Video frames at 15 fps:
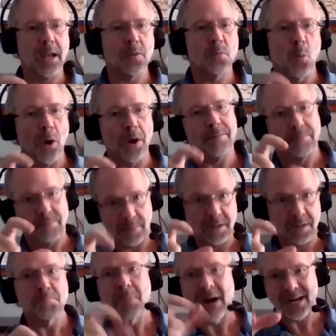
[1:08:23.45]
and what
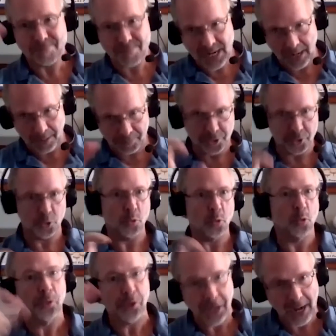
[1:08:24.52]
it might be able to
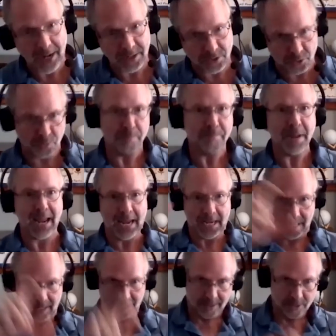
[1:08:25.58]
create, to
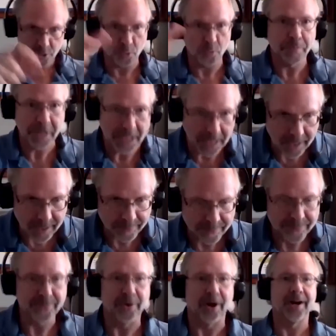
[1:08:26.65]
make, to yeah. be
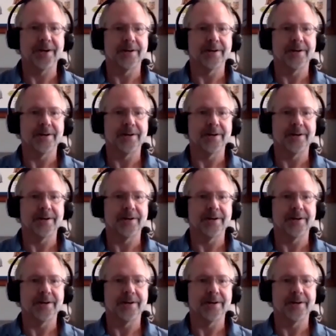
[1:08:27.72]
right?